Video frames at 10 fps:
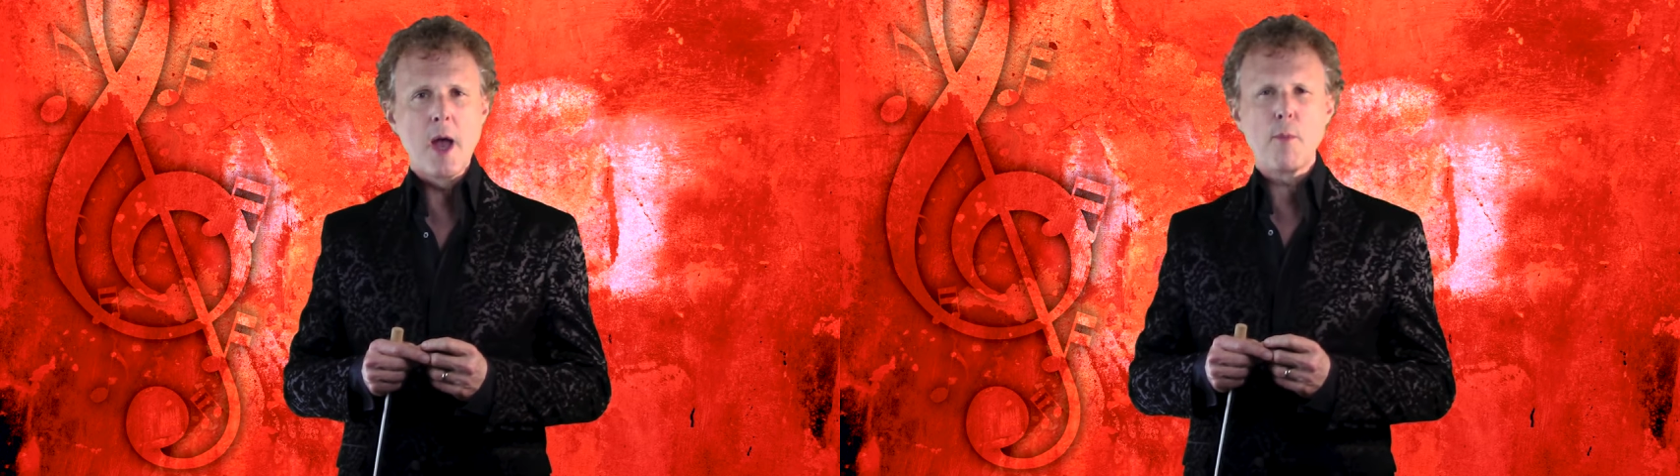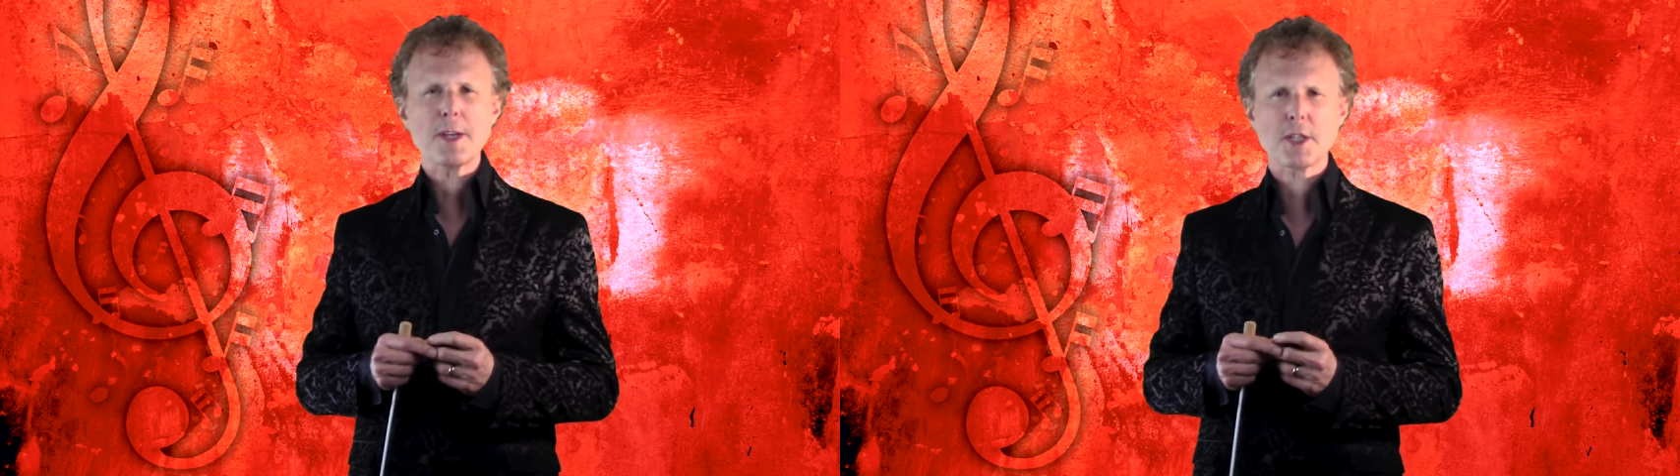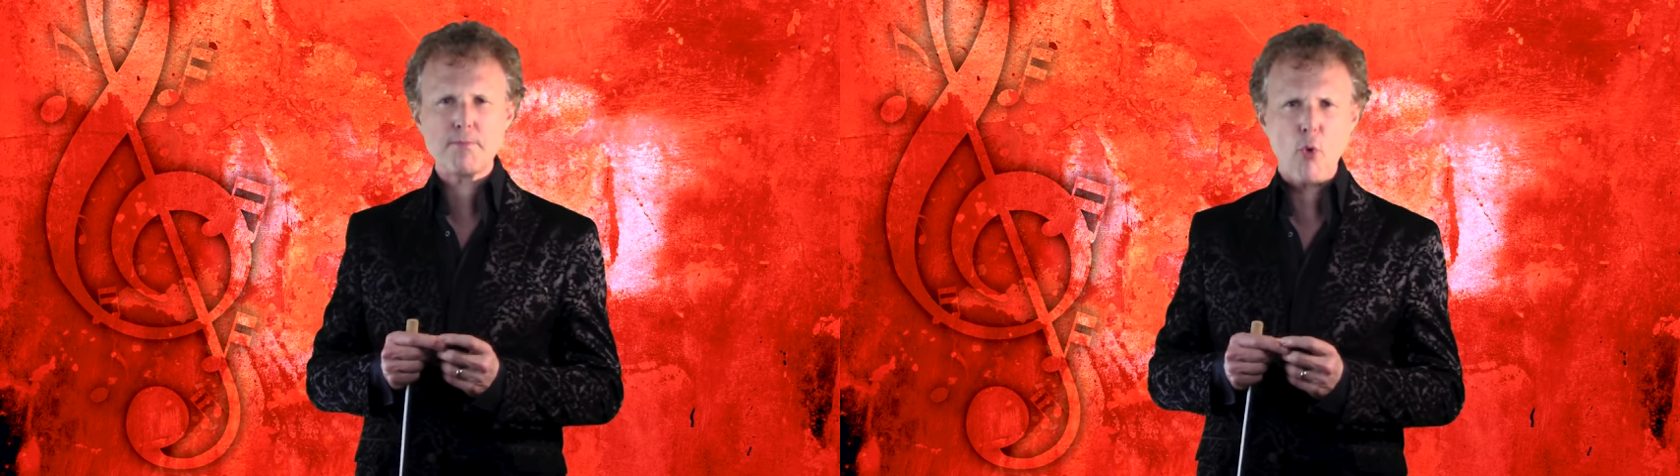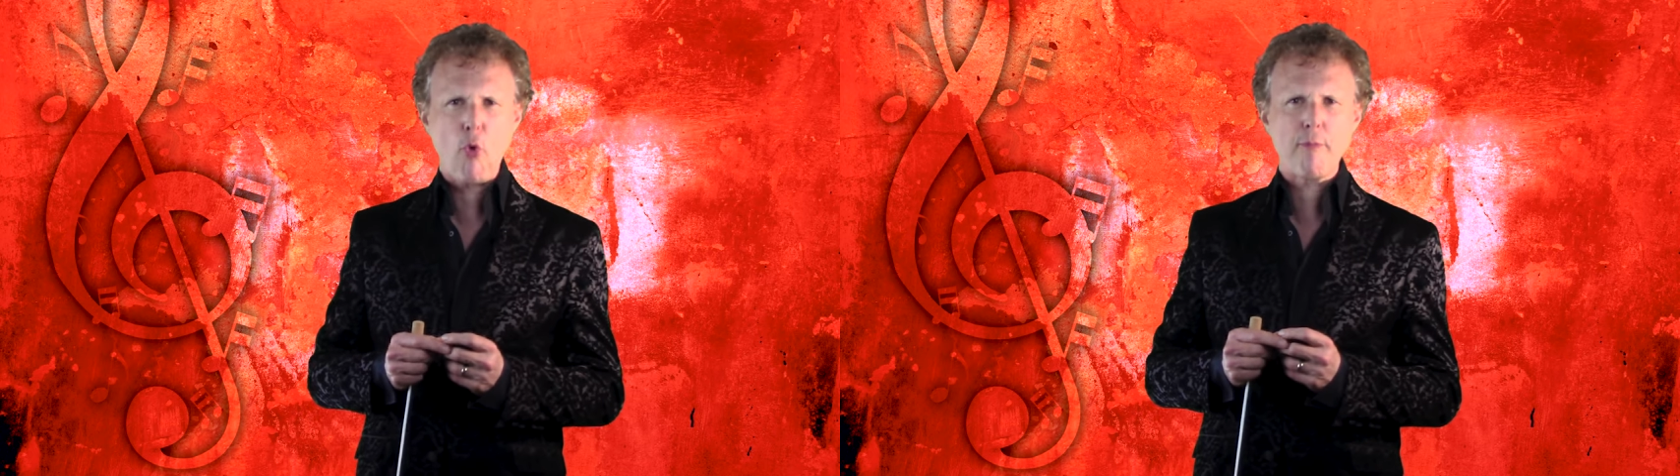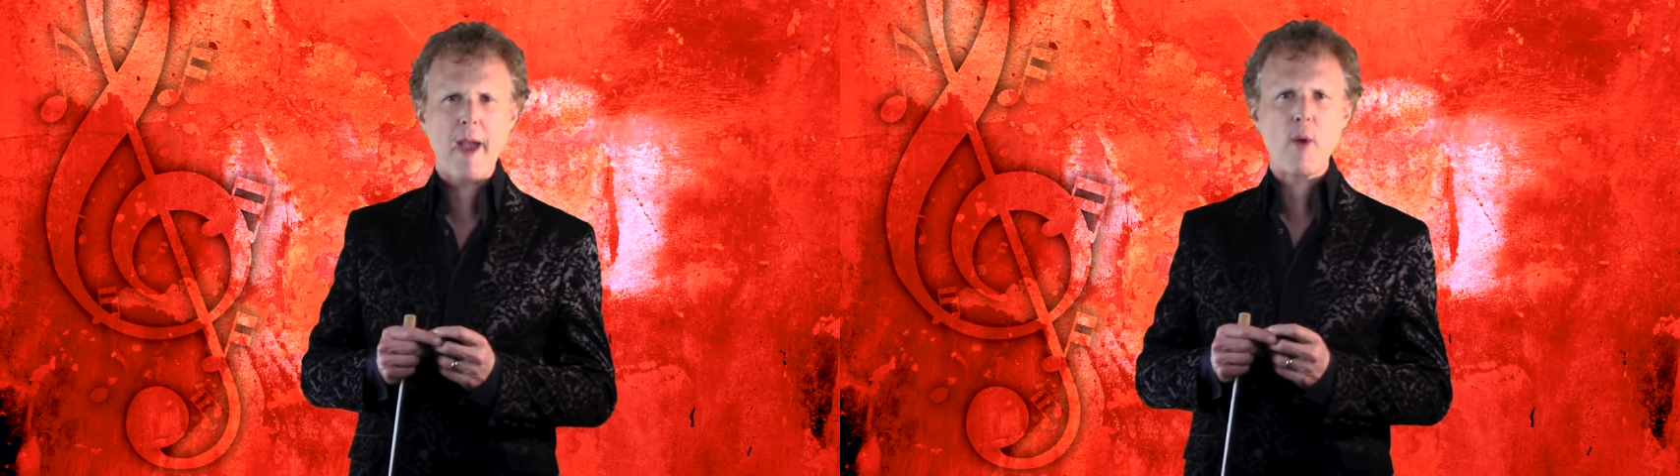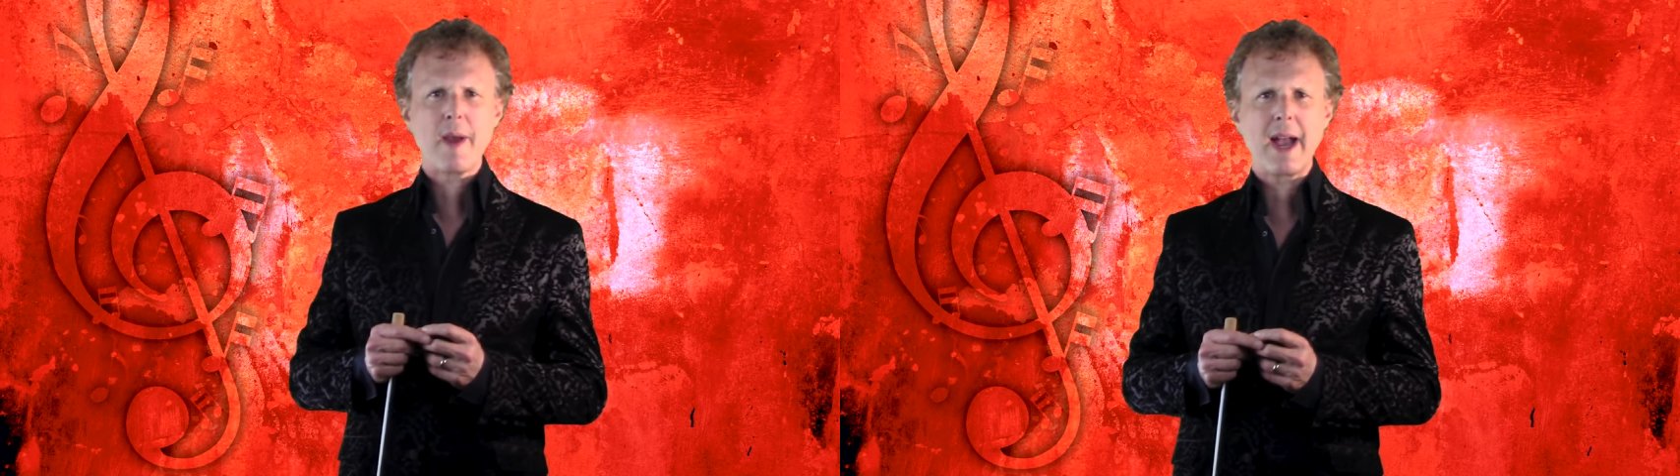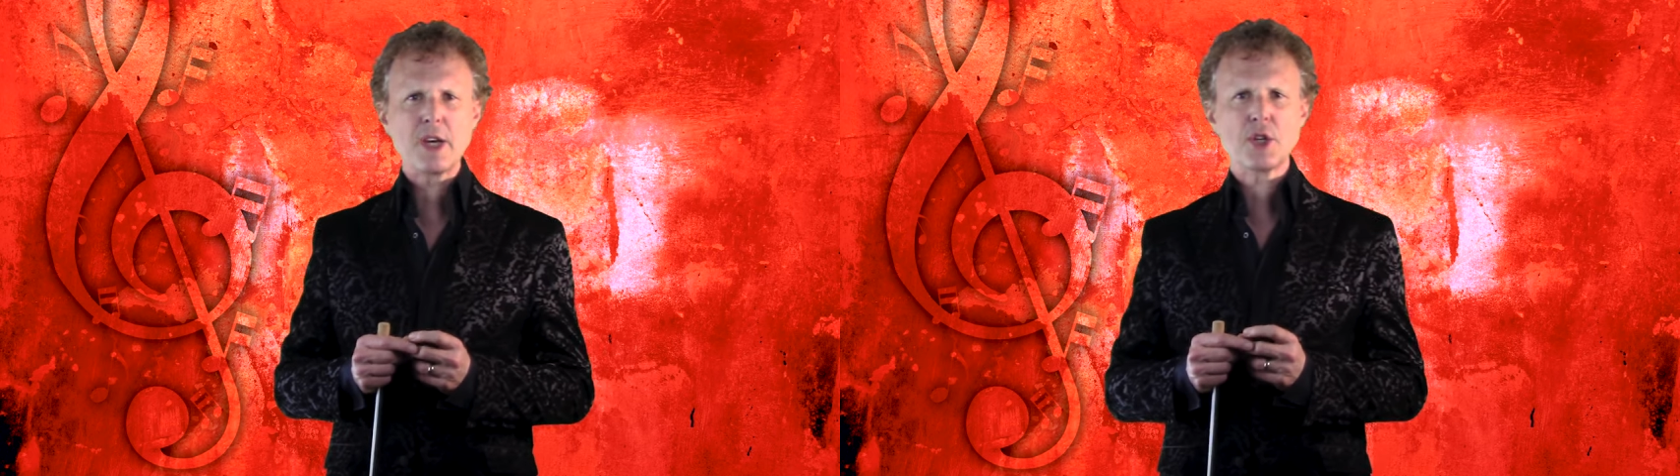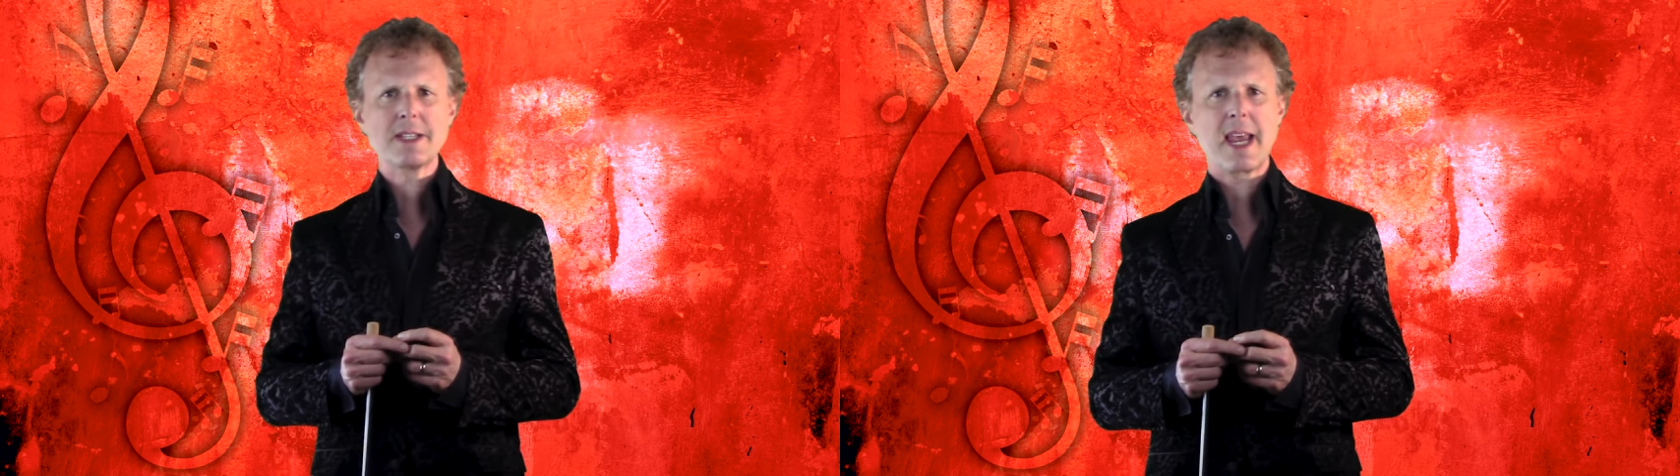with small
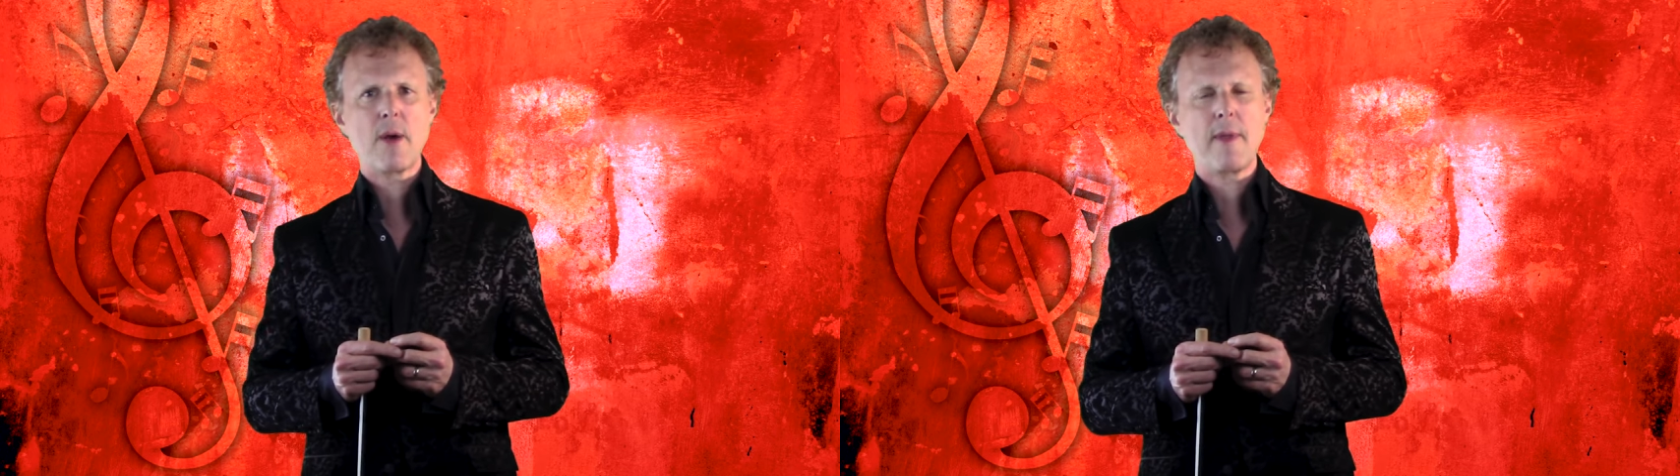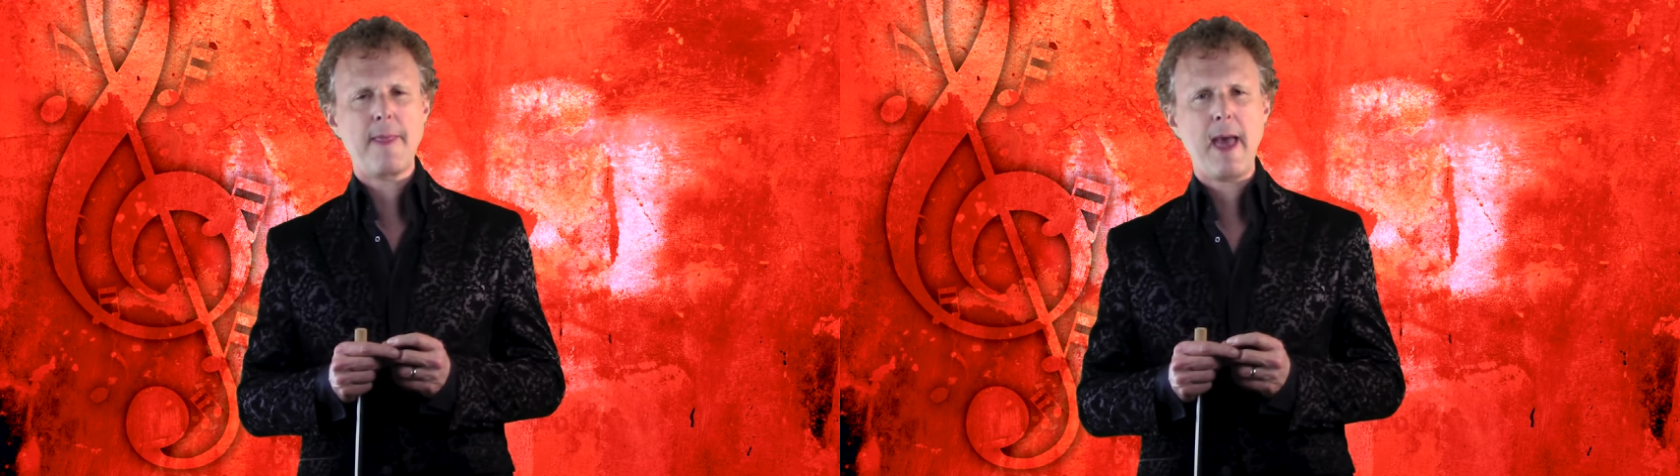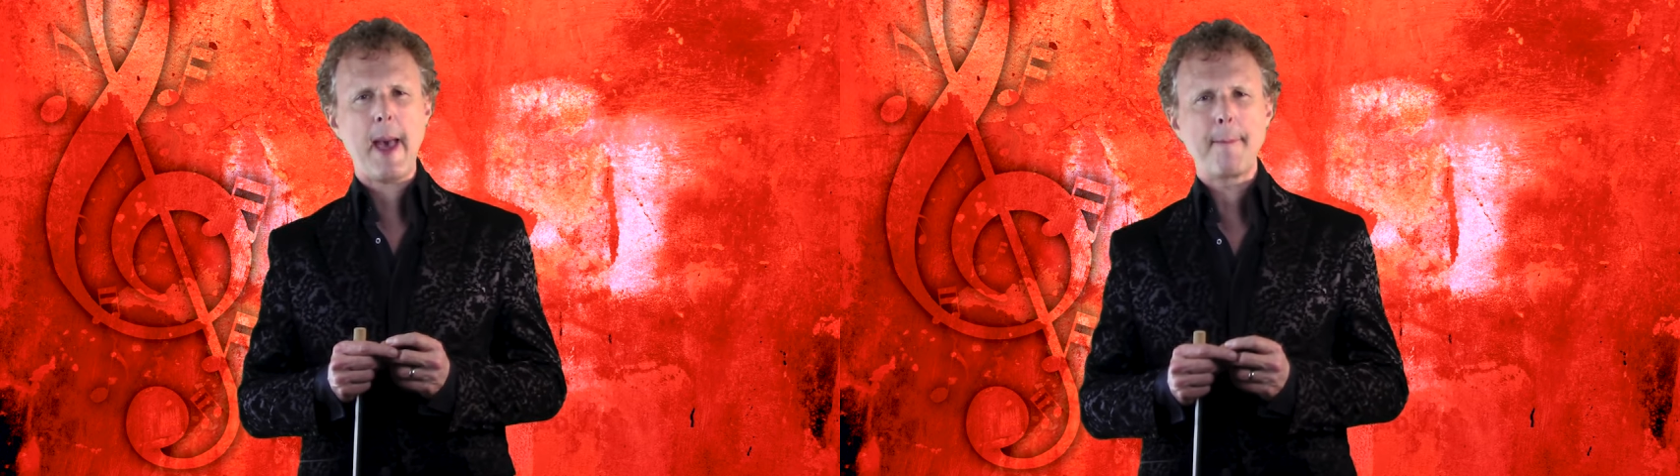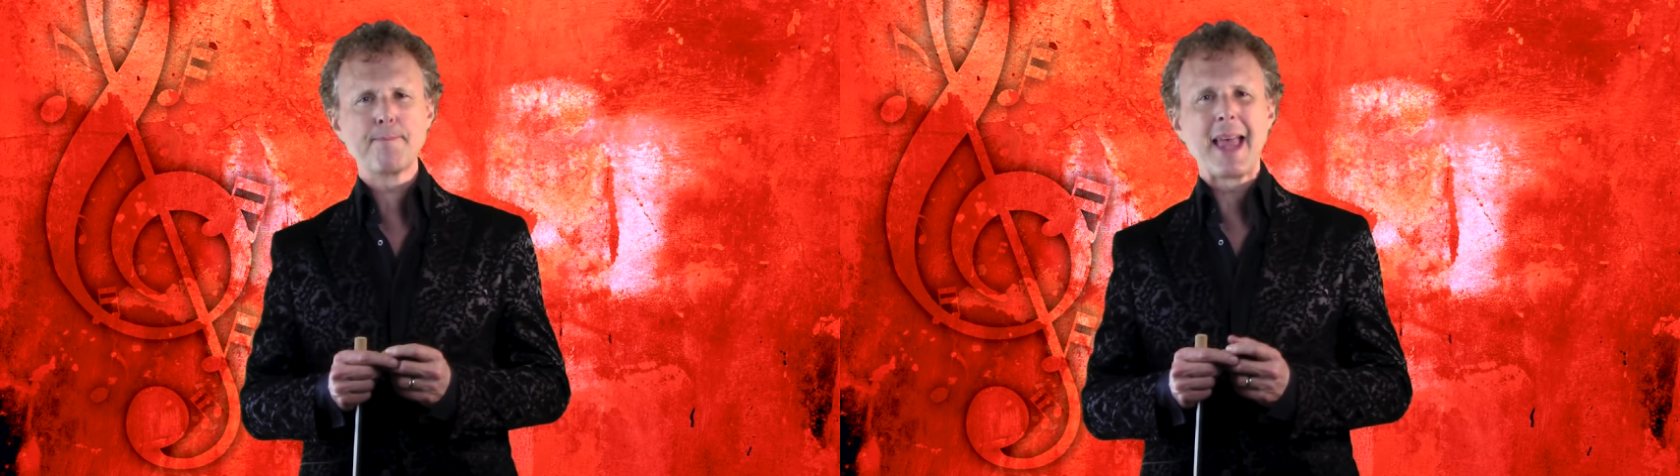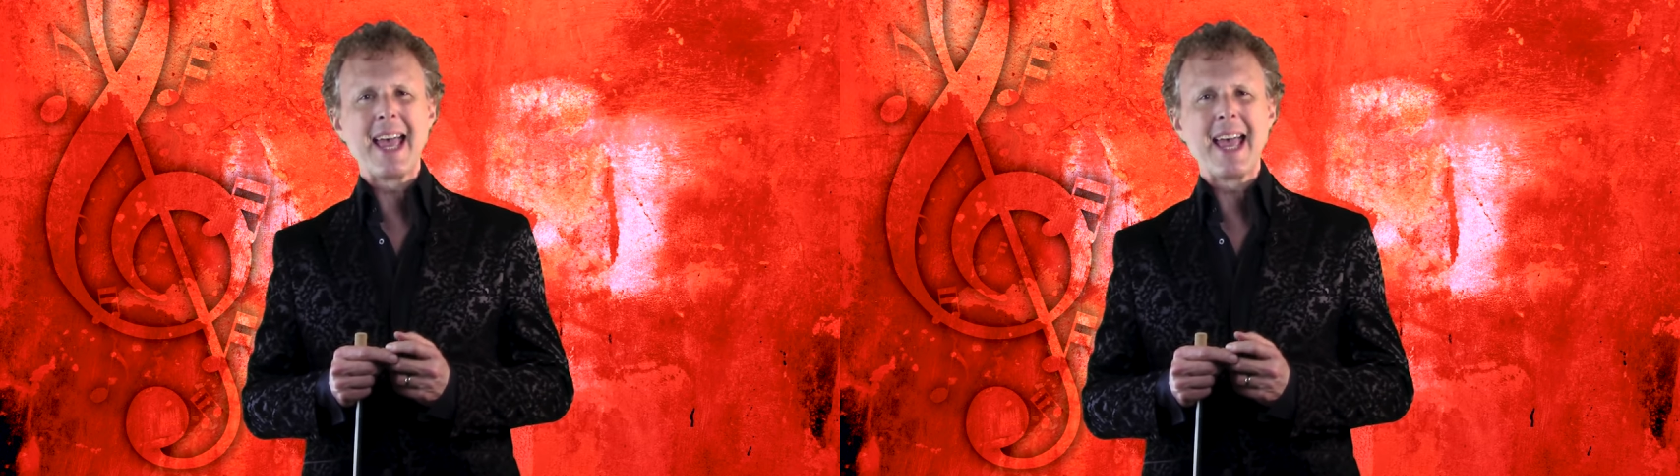variations here and there.